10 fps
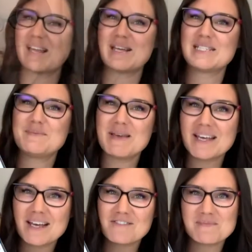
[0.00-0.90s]

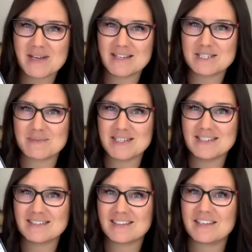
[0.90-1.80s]
Speaking of embellishment,
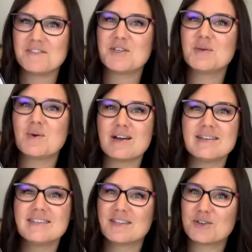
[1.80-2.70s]
if you are
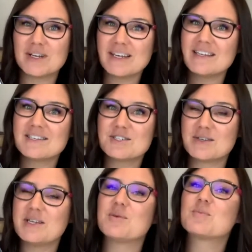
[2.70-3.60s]
into the Cricut
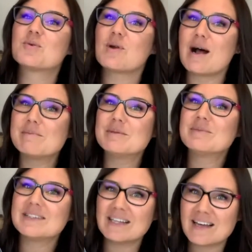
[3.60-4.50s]
industry, you
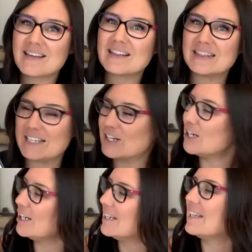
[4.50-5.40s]
probably like glitter.
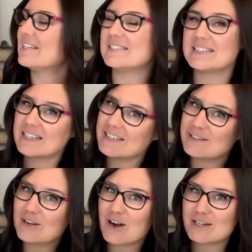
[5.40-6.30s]
This is
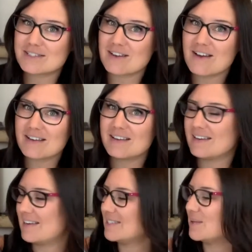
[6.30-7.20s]
glitter cardstock.
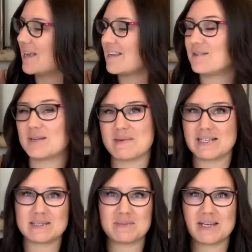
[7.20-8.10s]
So again, you can
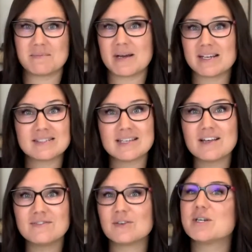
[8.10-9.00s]
make something by
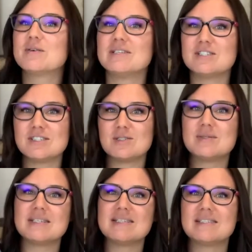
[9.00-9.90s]
itself, or you can just
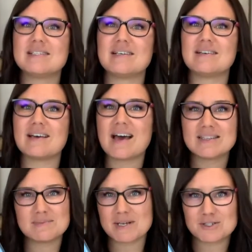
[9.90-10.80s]
use this to add
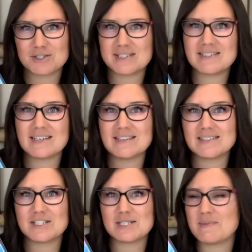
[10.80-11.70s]
some extra detail
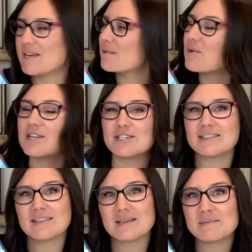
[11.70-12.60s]
to just make your project
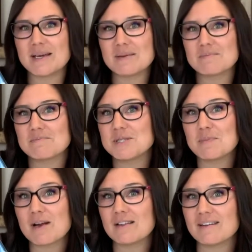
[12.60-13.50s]
a little bit
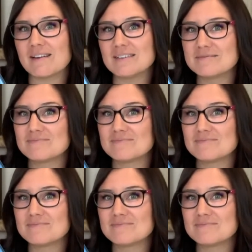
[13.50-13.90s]
sparklier.